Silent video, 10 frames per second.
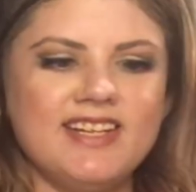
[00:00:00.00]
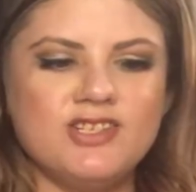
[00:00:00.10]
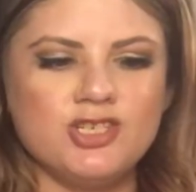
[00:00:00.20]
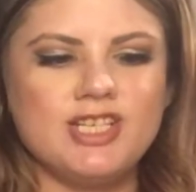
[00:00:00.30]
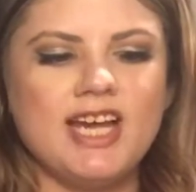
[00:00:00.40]
it
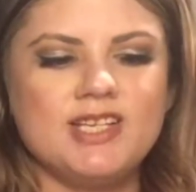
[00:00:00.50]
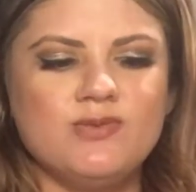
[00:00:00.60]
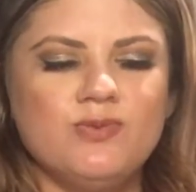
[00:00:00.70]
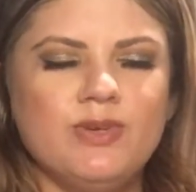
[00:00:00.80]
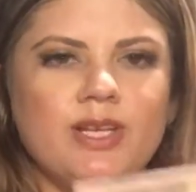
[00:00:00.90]
just
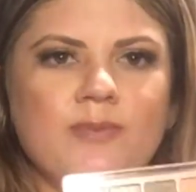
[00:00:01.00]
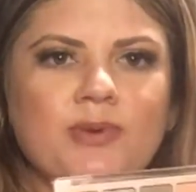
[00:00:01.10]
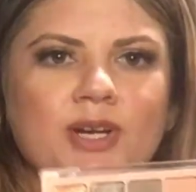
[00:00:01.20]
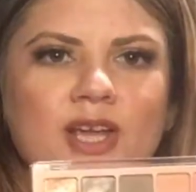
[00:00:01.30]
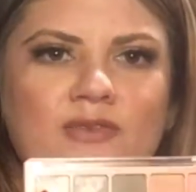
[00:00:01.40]
has really
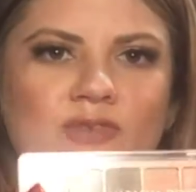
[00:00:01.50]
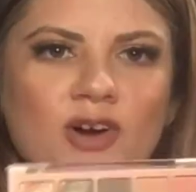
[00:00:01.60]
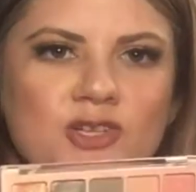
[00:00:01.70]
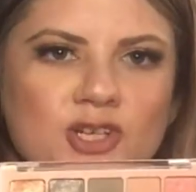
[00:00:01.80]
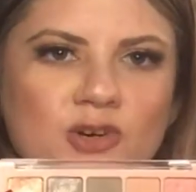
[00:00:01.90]
pretty
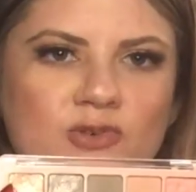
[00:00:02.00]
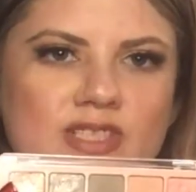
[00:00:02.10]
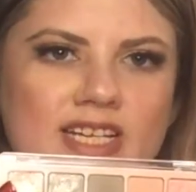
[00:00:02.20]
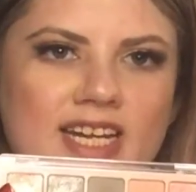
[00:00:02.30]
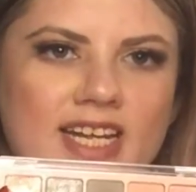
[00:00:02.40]
fall
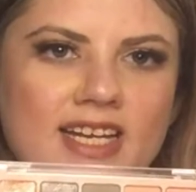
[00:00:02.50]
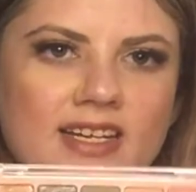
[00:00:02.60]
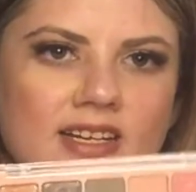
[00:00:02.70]
tones in it.